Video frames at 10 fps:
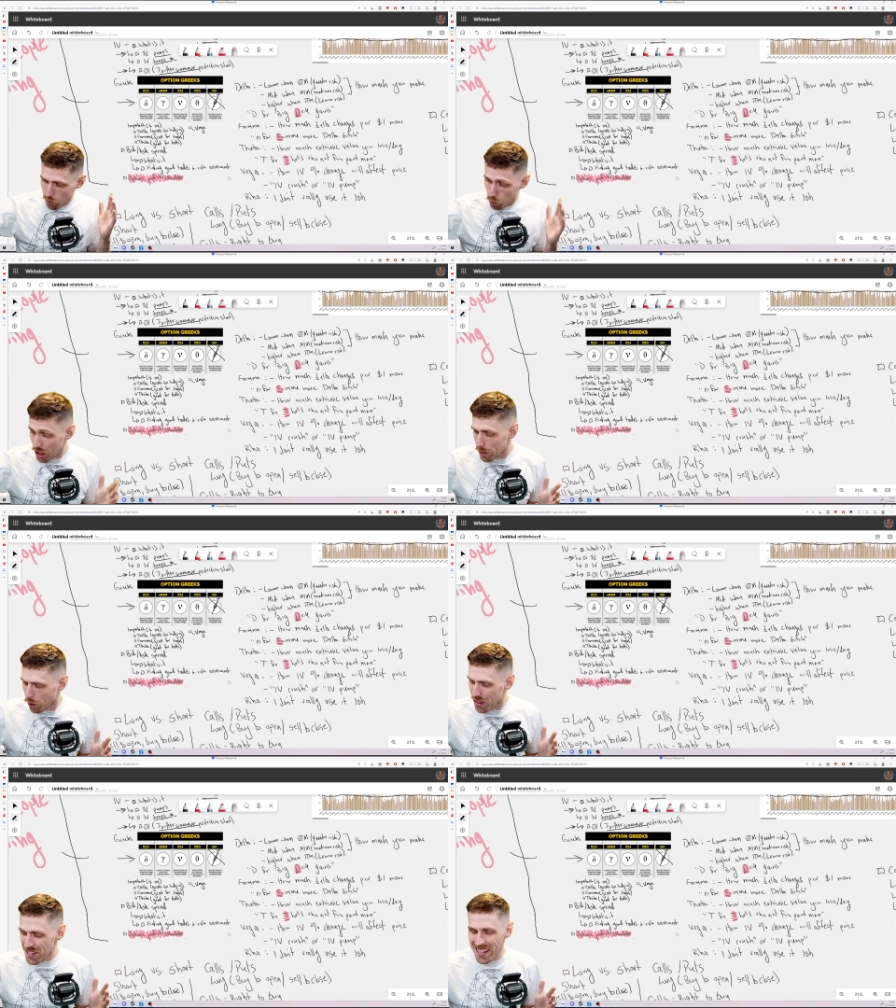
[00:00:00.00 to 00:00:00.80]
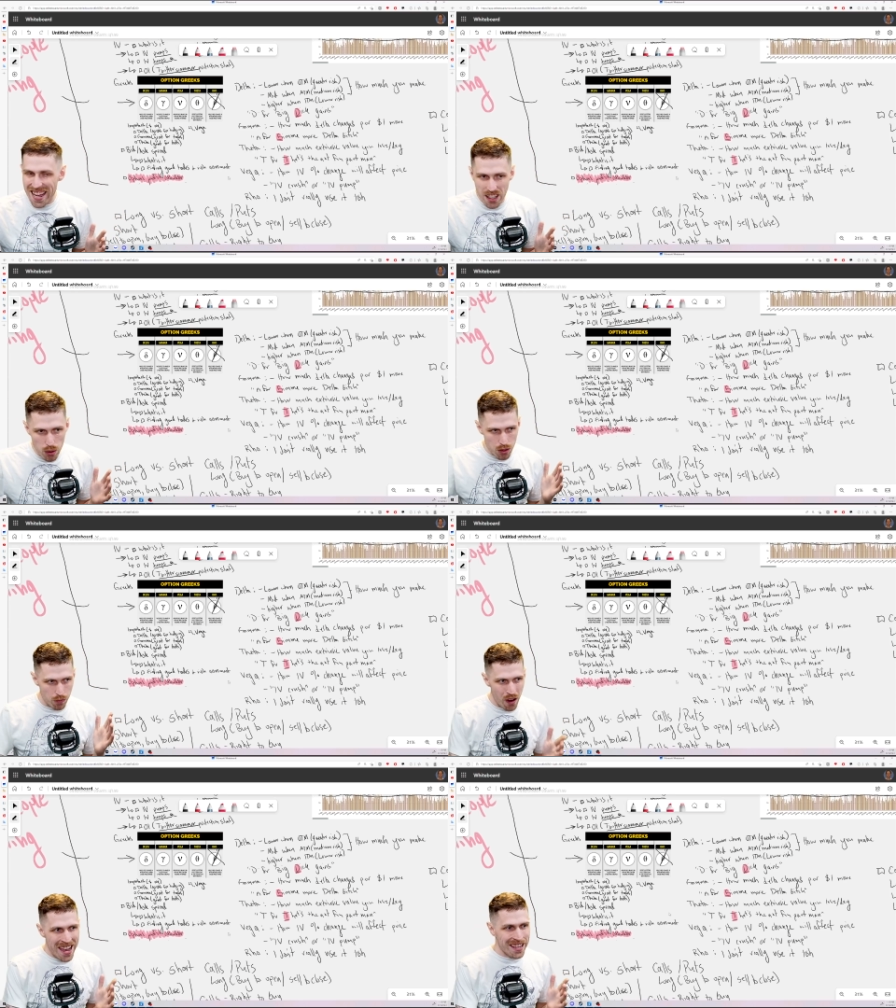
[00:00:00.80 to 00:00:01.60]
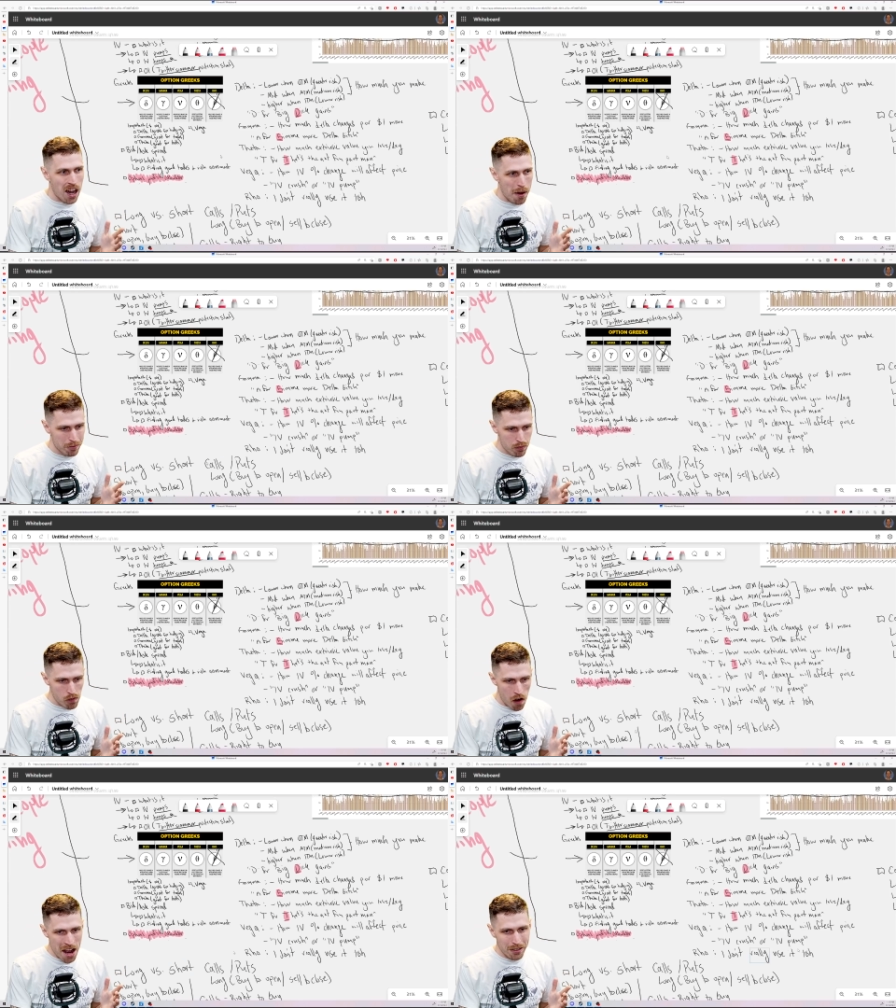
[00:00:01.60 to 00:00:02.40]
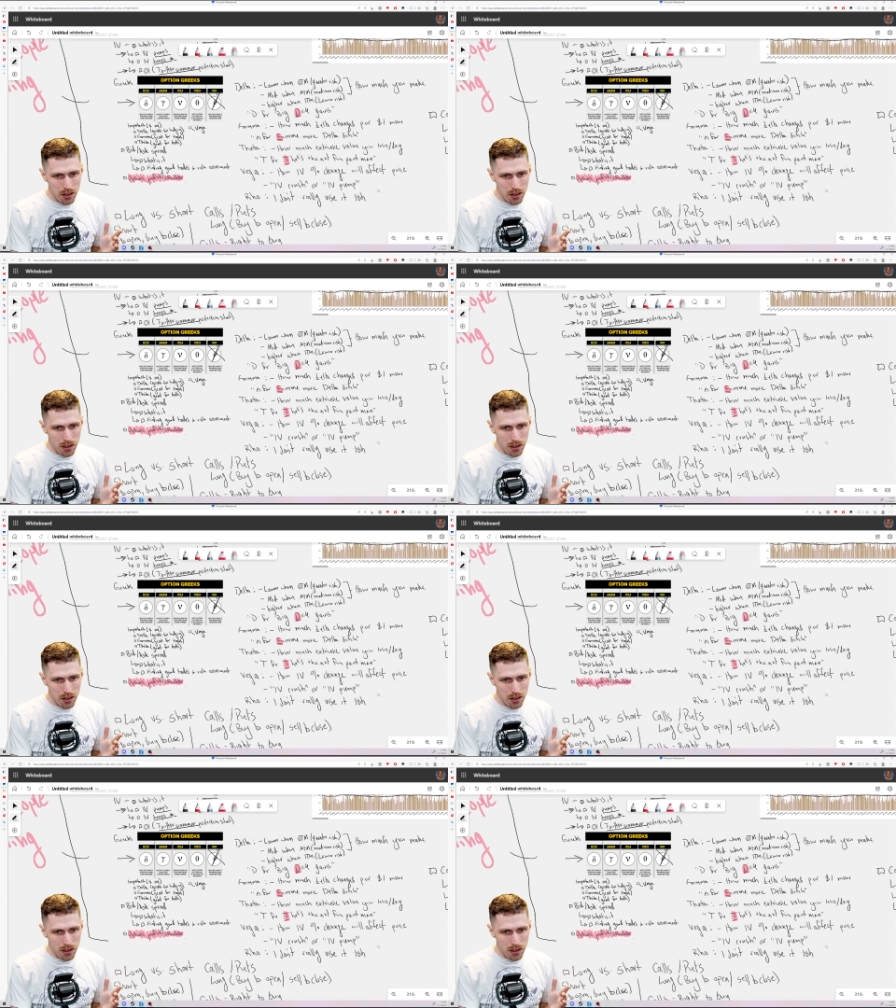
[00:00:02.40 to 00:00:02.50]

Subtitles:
Webull does not use Vega, right?